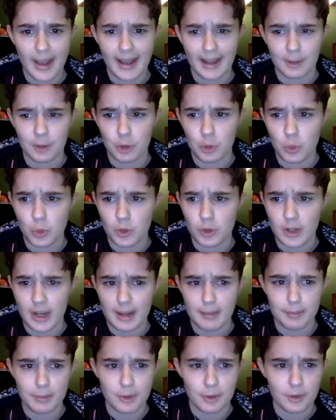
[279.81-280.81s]
actual
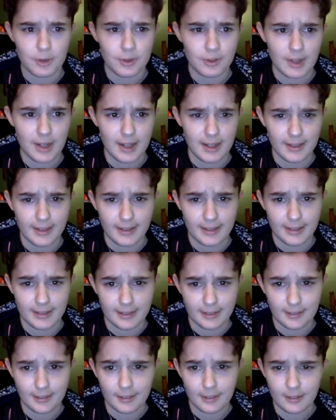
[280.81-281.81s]
chapters, and
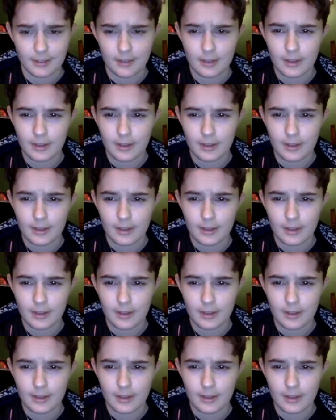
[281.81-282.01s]
then